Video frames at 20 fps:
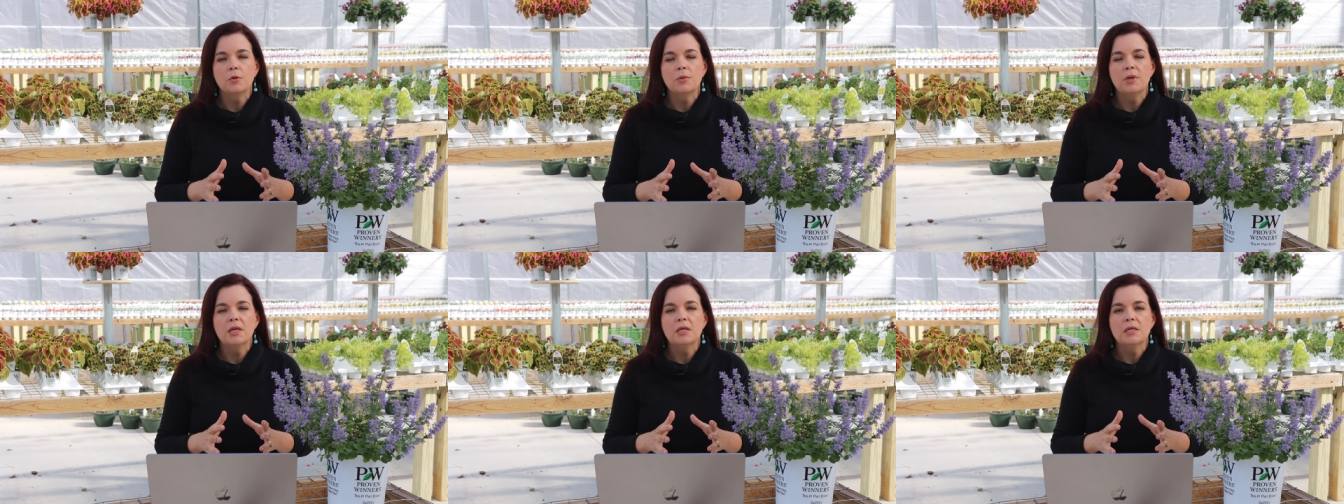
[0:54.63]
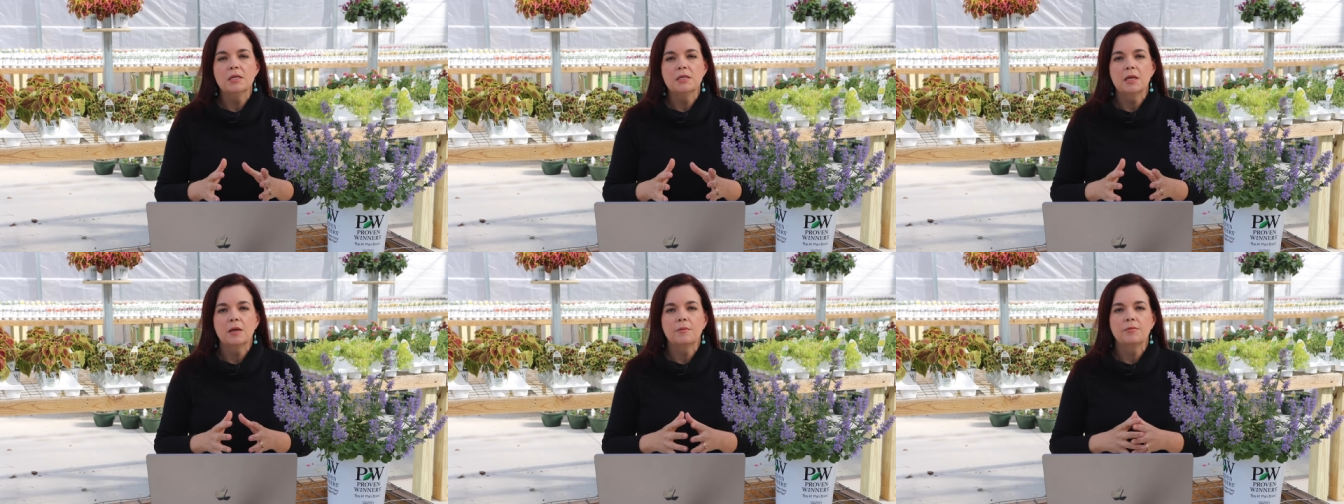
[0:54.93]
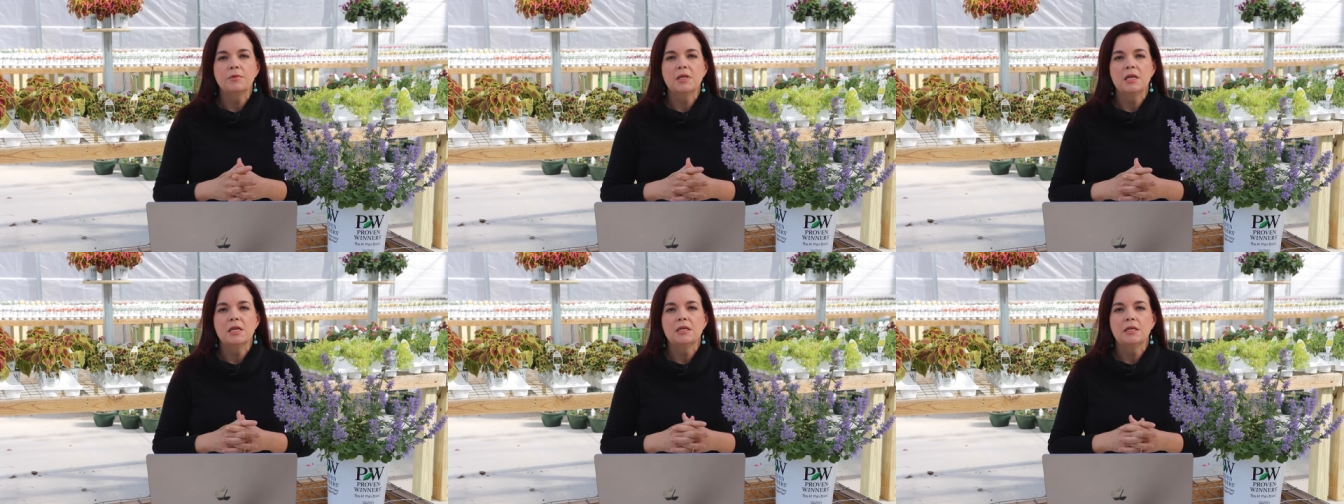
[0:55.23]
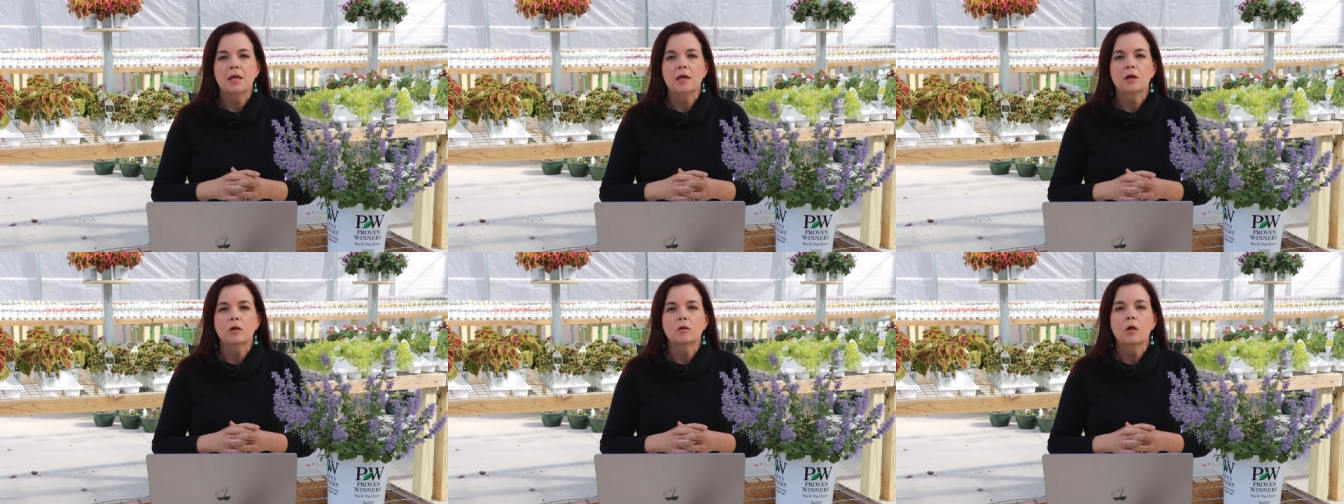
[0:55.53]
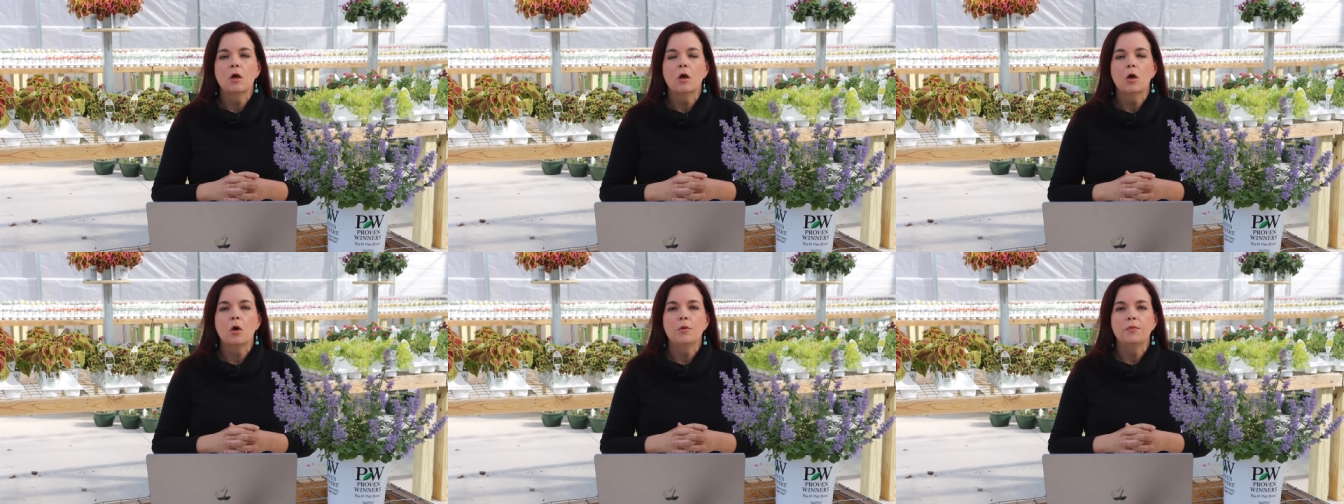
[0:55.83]
in-depth
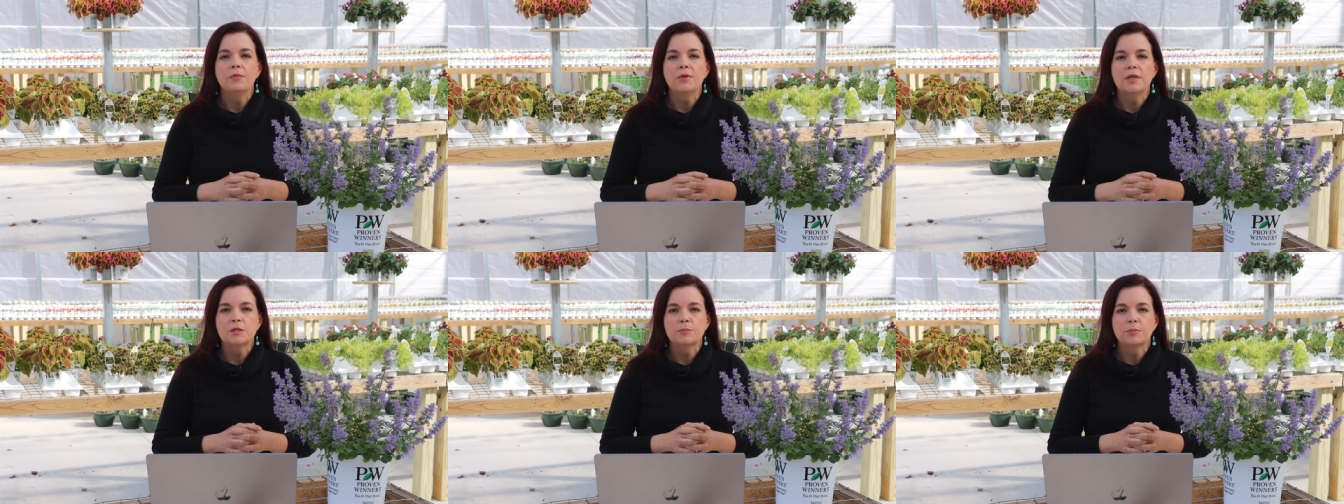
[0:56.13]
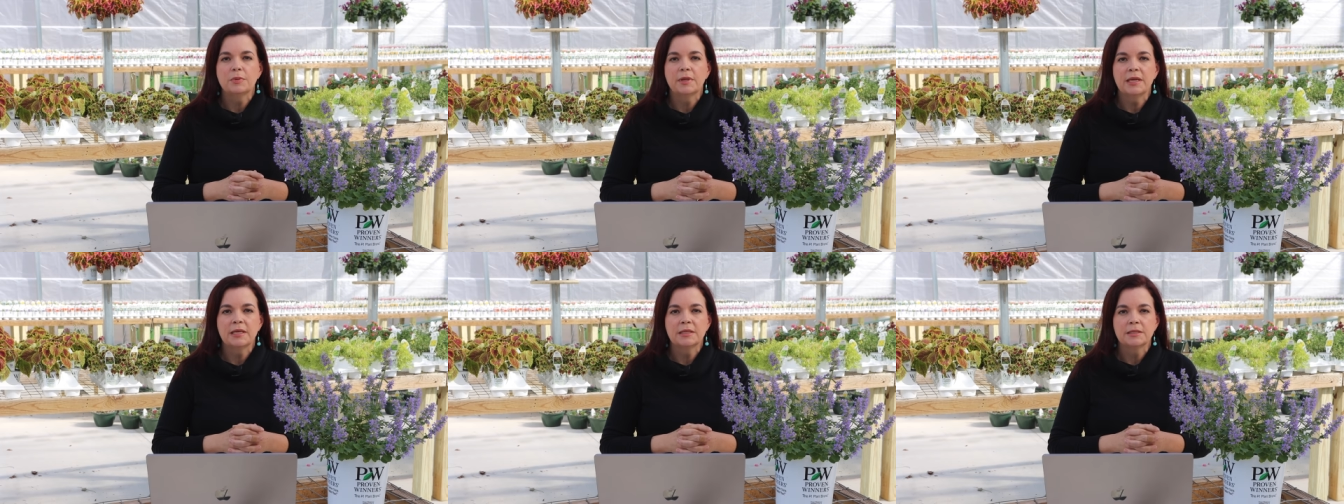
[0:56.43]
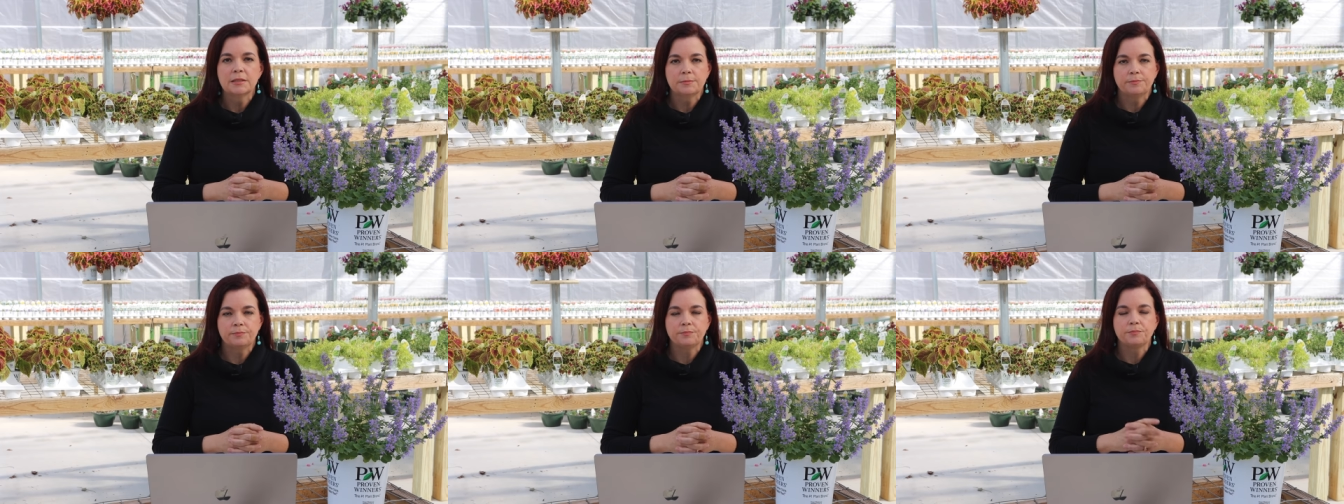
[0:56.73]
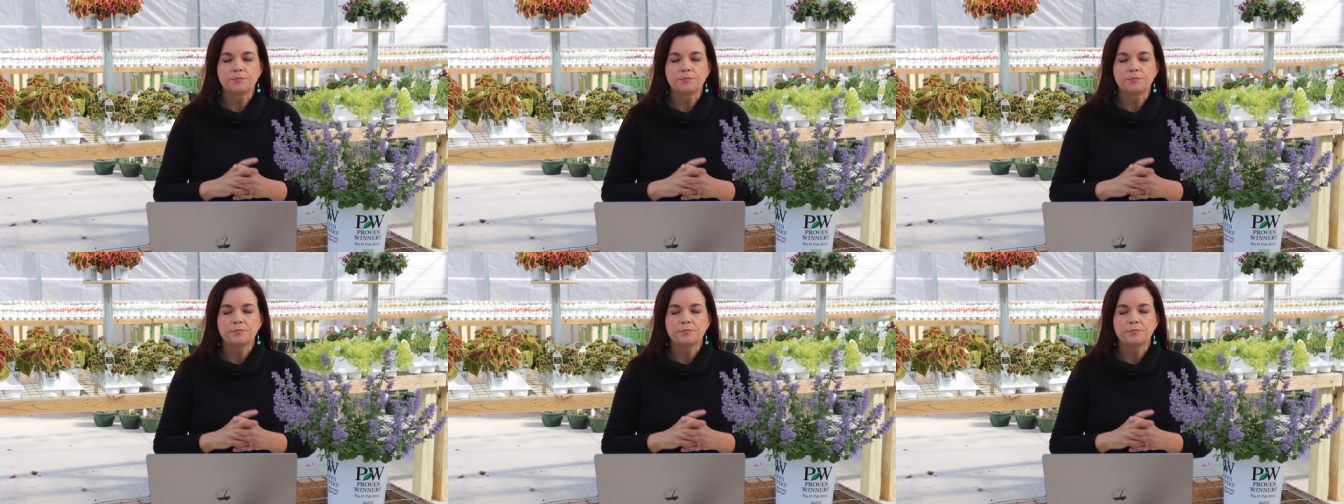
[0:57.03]
detail on these plants.